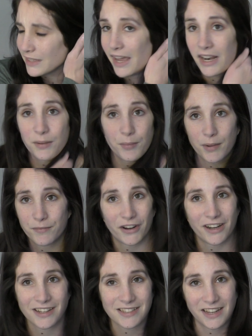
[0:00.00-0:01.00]
and I'm, I'm
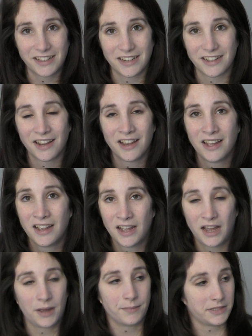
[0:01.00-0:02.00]
very excited
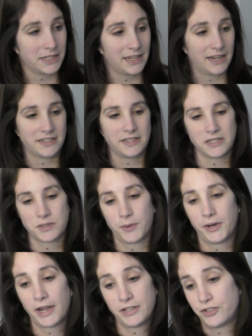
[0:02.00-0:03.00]
um, to get into this
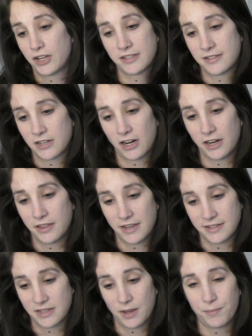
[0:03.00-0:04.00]
one. I just started
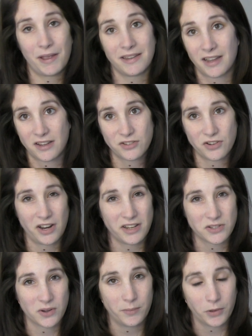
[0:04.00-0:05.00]
this a bit yesterday,
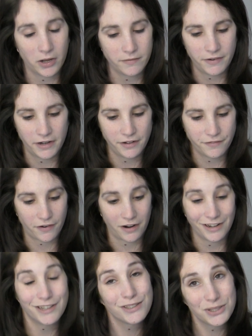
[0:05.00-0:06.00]
so I'm not very far
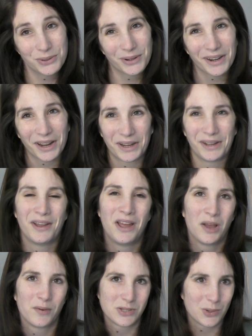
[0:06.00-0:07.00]
into it. I
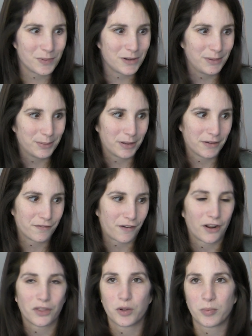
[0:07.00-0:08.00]
was hoping to be a bit
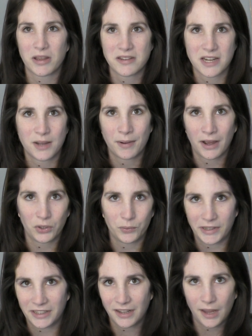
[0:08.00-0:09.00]
farther by the time
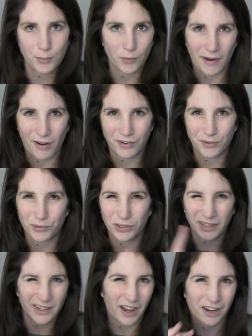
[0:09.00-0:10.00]
Halloween came around and
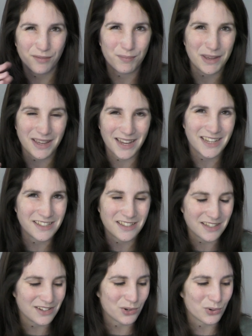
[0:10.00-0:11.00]
really kind of be
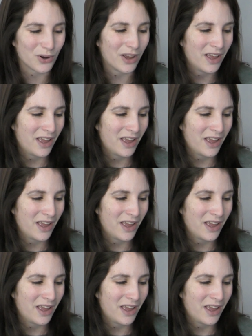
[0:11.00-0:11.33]
into